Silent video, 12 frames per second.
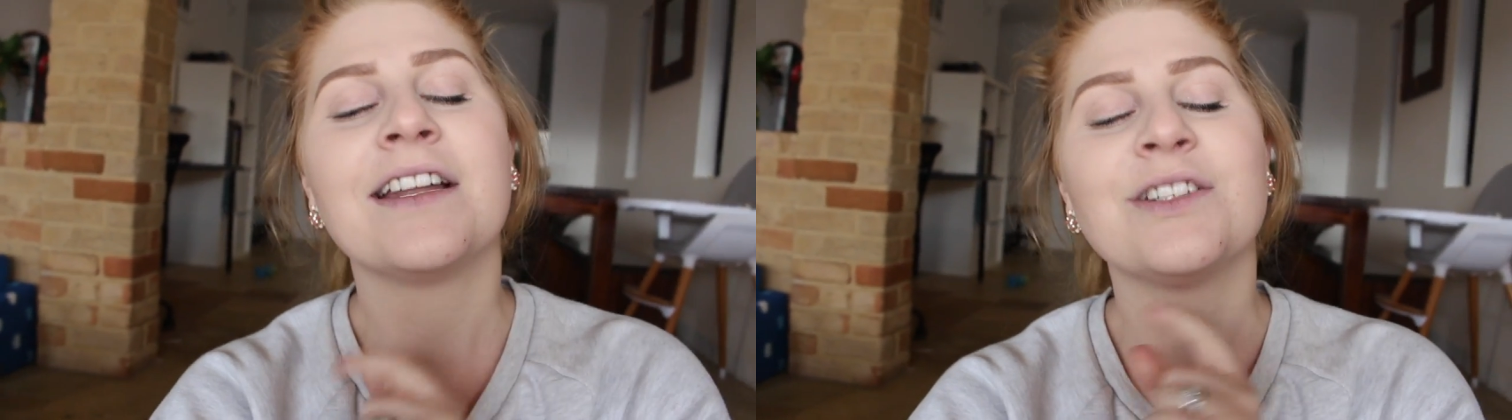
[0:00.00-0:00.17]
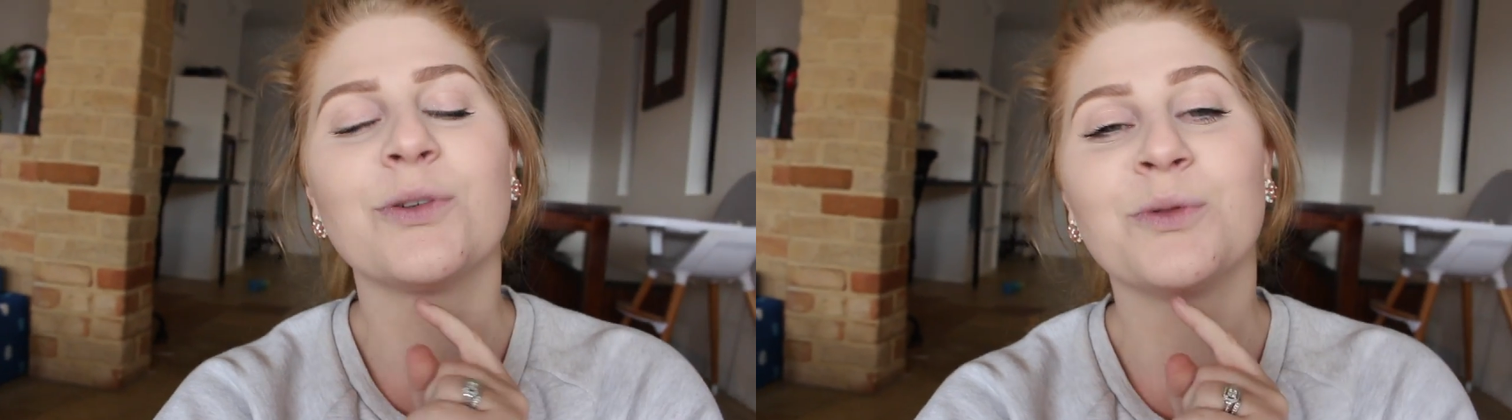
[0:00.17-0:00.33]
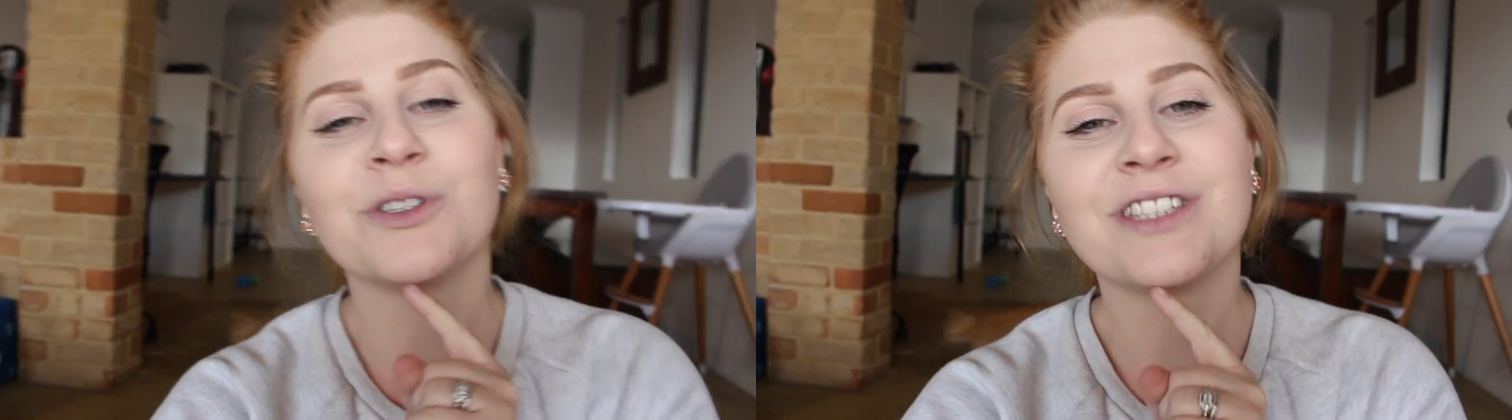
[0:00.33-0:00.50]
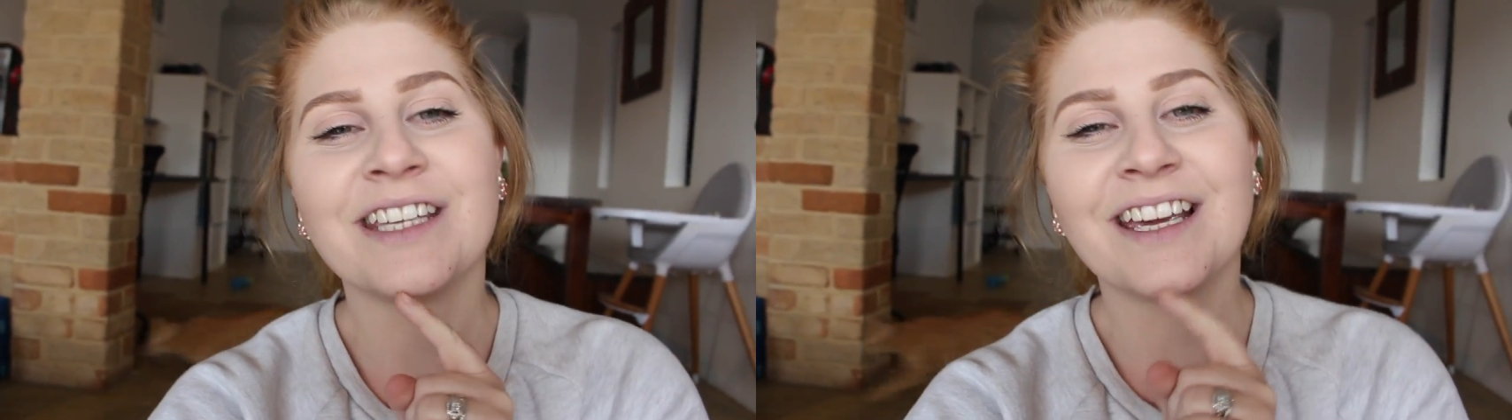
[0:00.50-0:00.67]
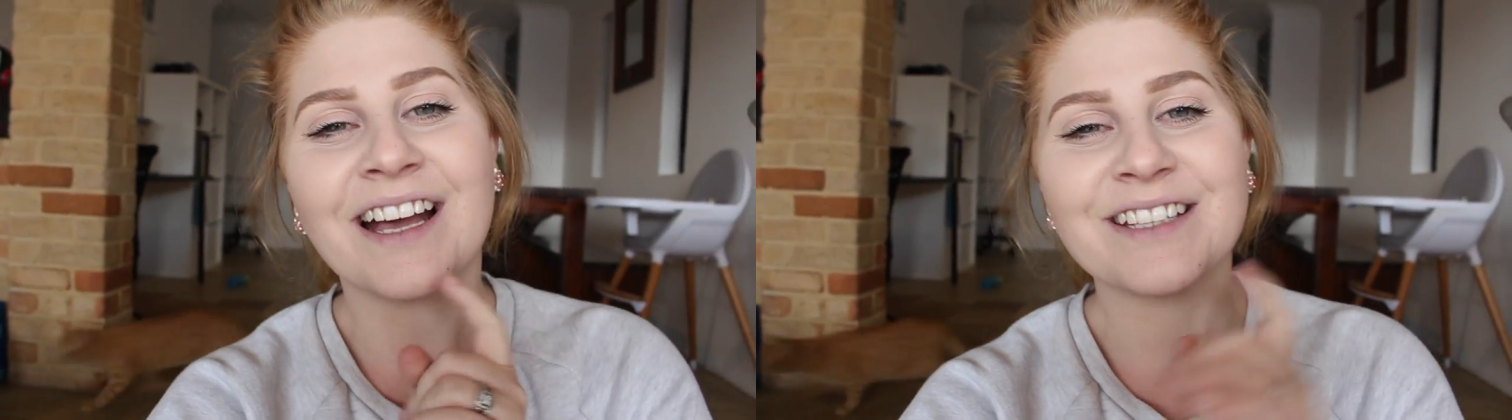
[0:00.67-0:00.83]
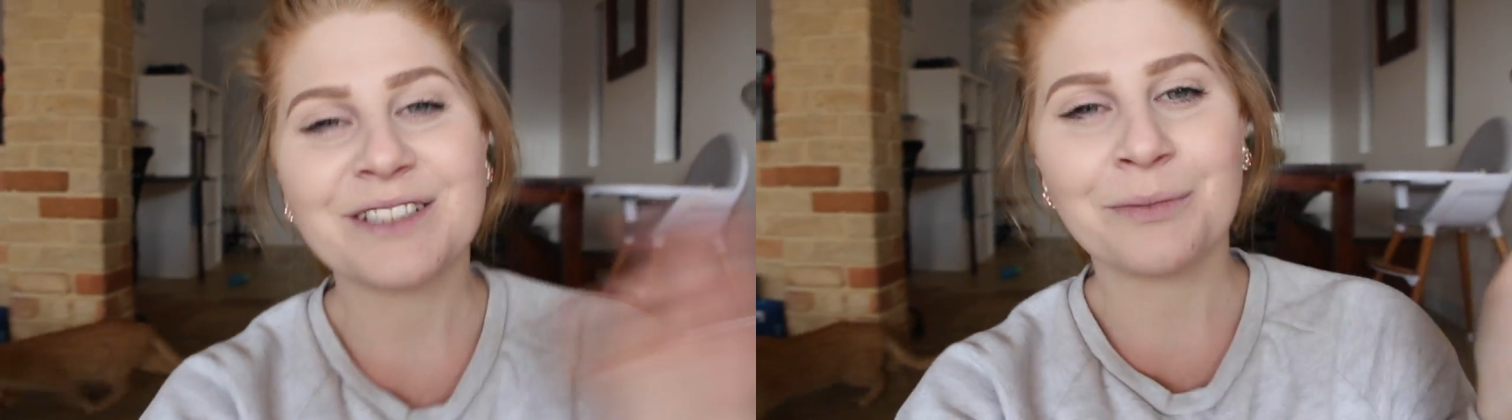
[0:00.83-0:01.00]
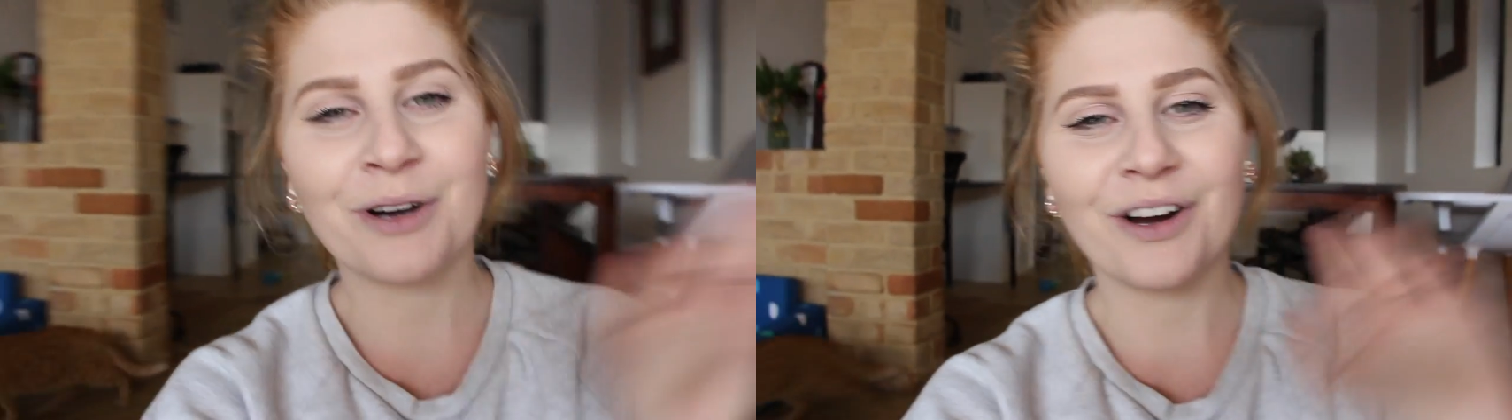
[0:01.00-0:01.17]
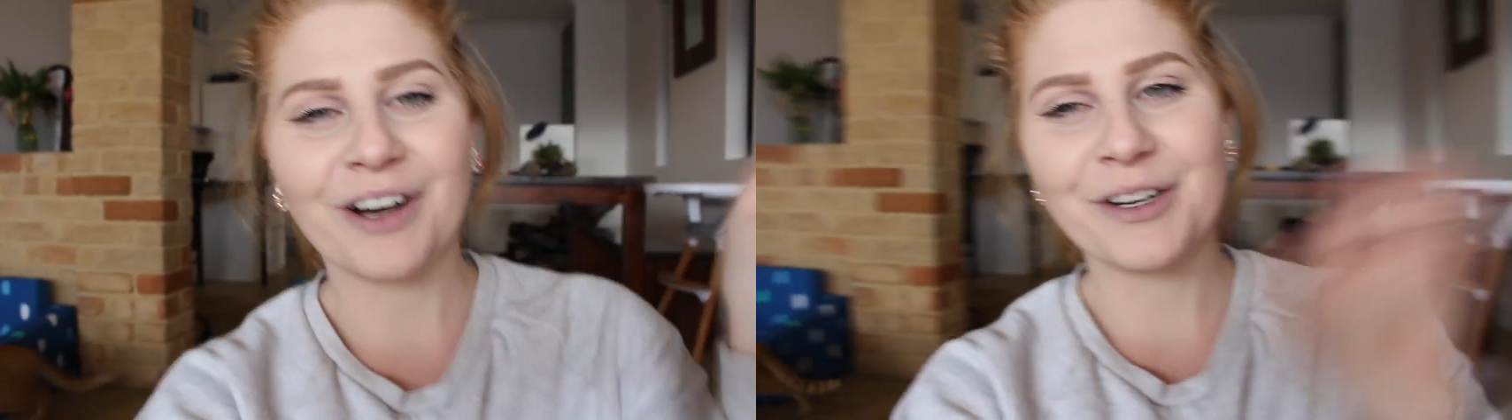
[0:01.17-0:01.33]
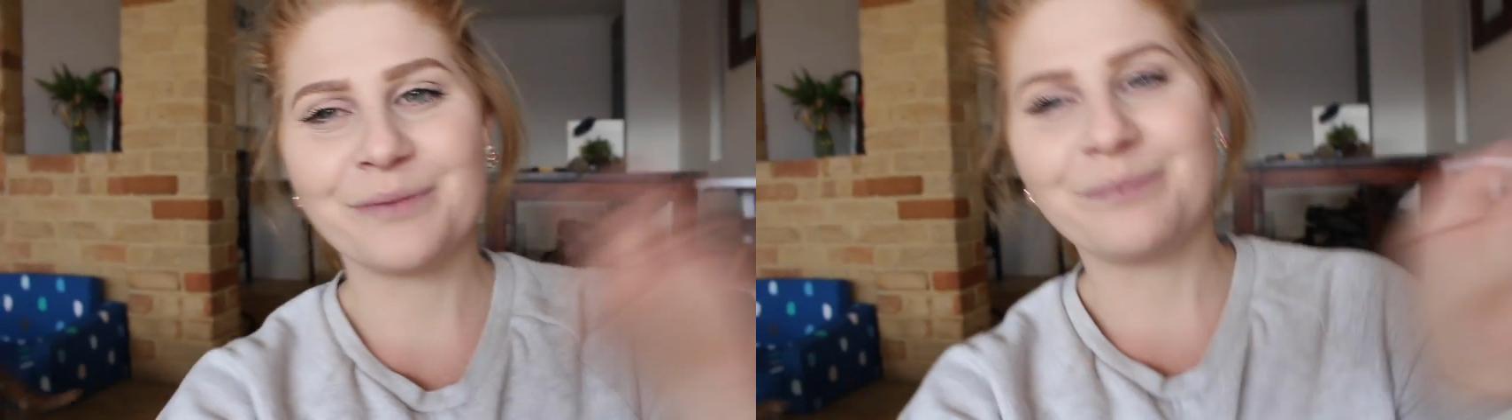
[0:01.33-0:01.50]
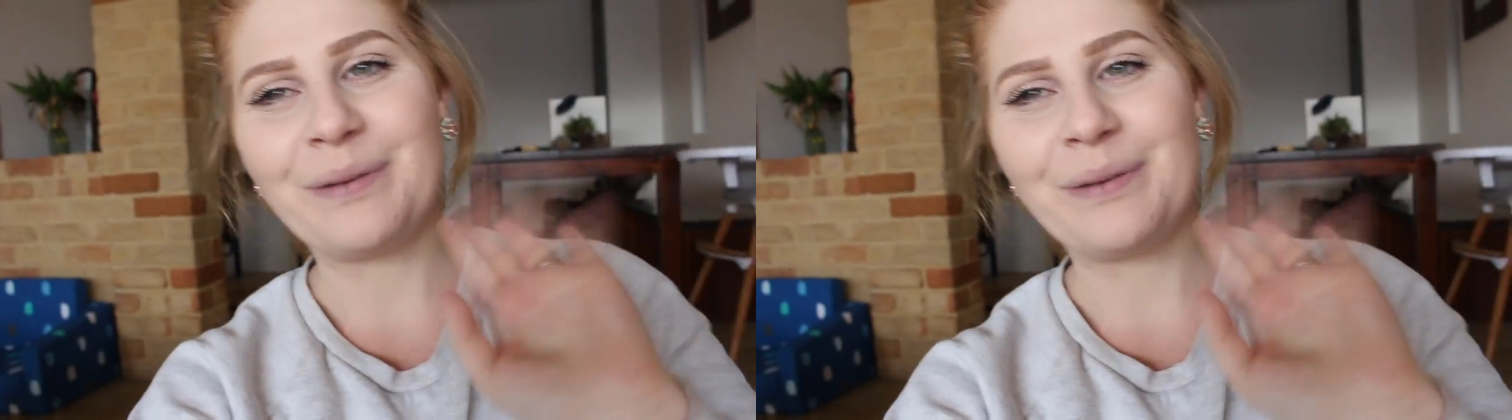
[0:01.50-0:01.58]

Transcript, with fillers: And we'll see you guys tomorrow.